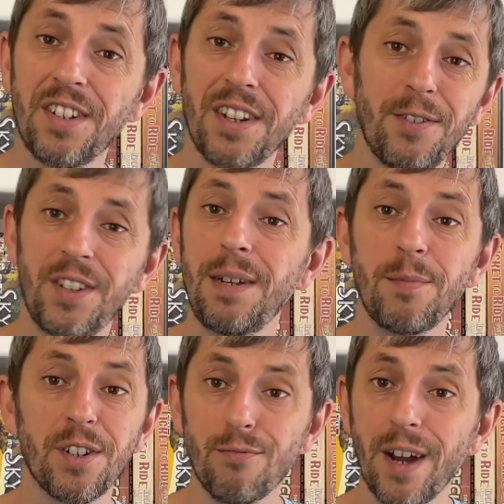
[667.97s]
stuff
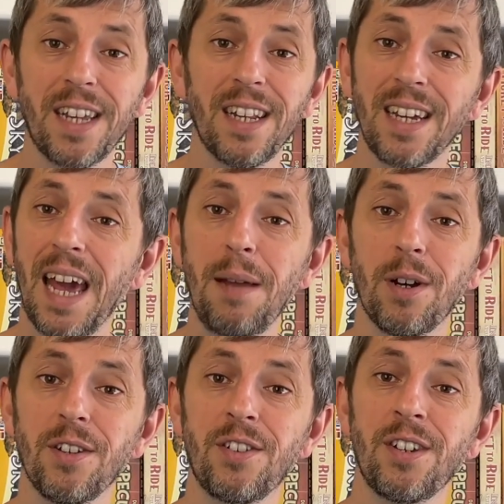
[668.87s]
seems to regular
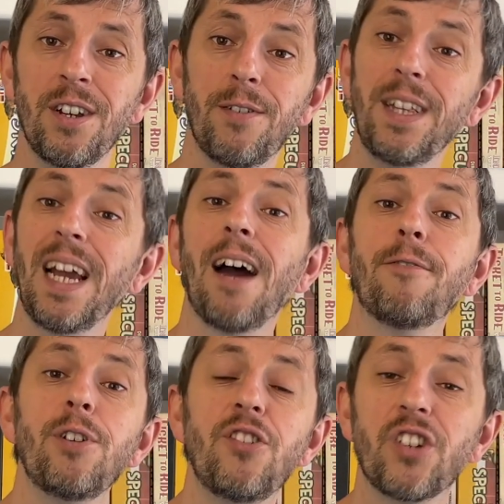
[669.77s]
gamers, for the
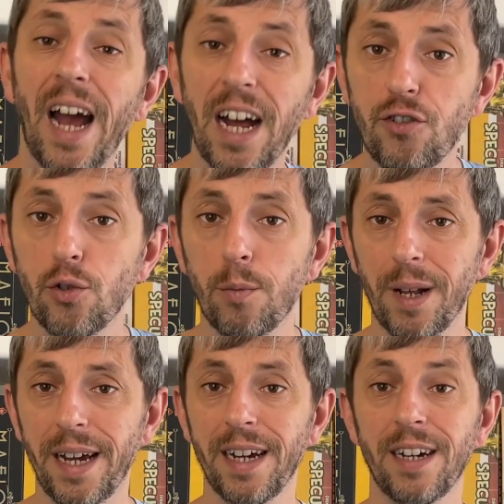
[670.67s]
average casual
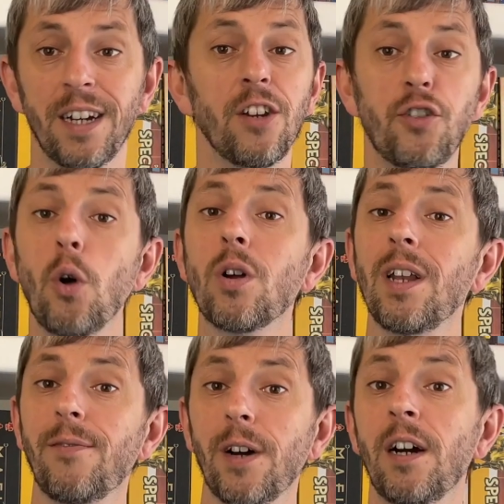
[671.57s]
player, Dog
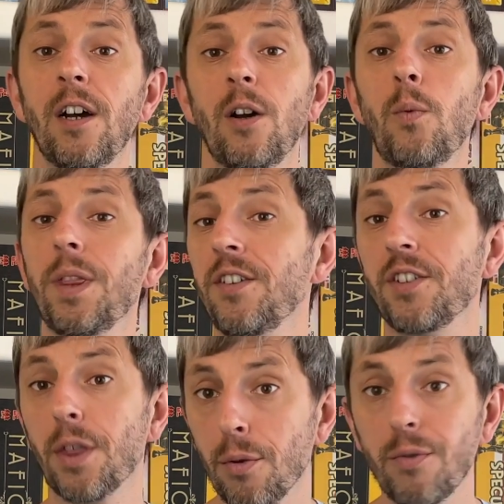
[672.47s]
Lover, with its
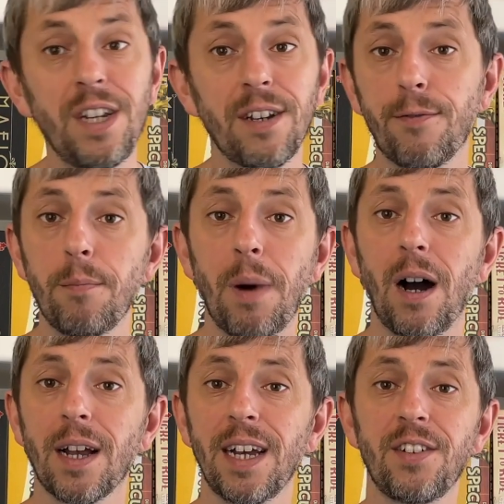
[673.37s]
3 different
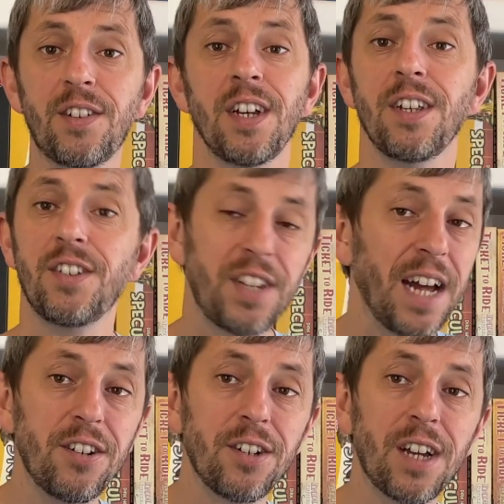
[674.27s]
markets,
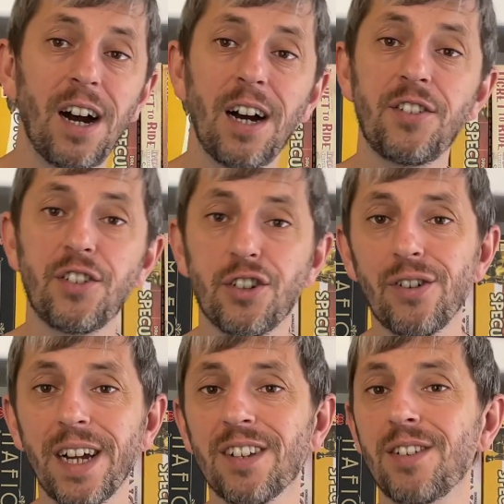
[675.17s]
standard cards,
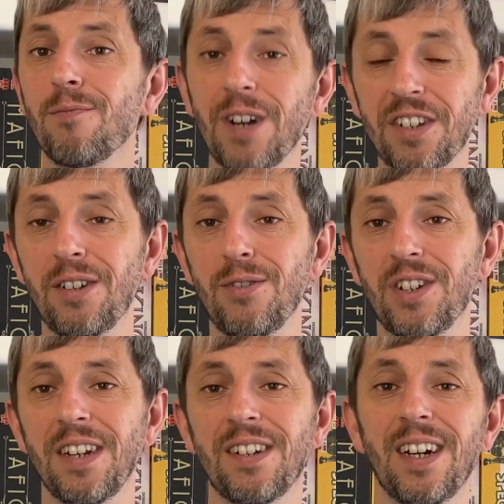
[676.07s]
tricks and rescue
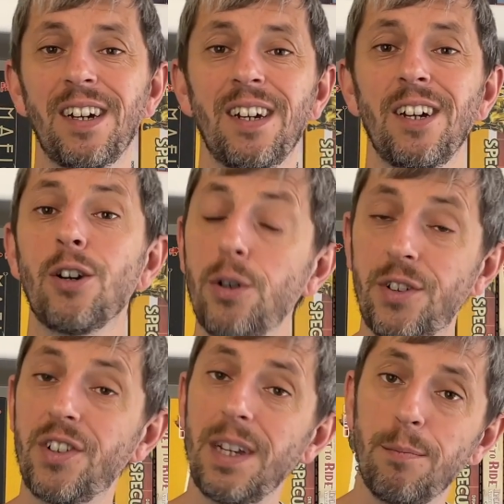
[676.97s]
centre, could
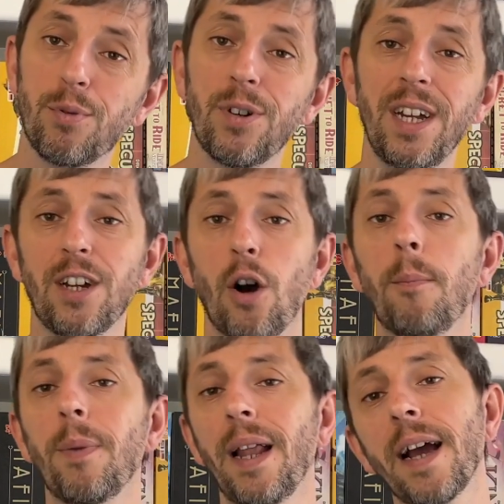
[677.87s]
seem pretty
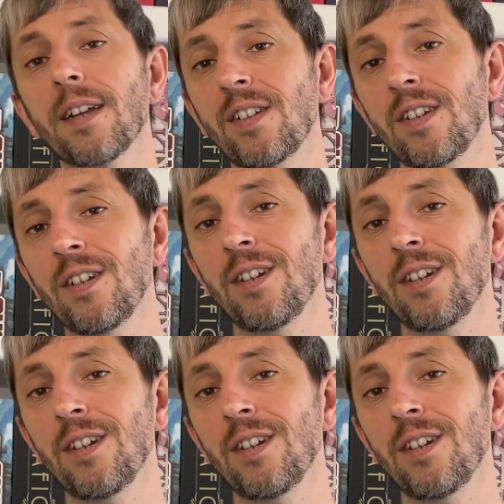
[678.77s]
complex.